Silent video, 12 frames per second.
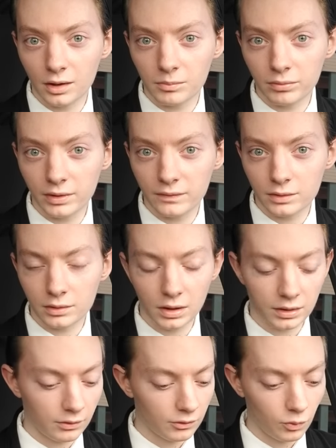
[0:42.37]
Believe it or
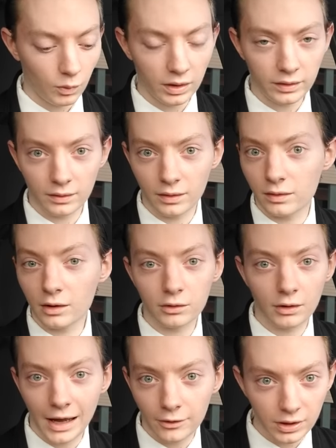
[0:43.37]
not, there's one that they don't
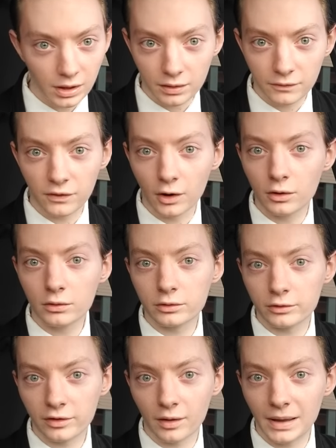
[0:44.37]
know how he got a phone
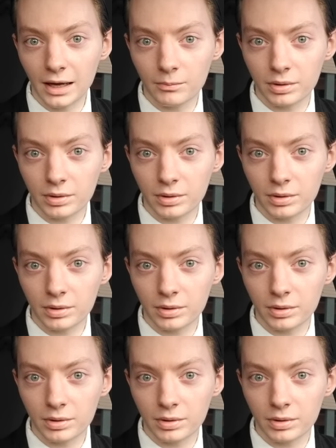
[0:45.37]
or somehow,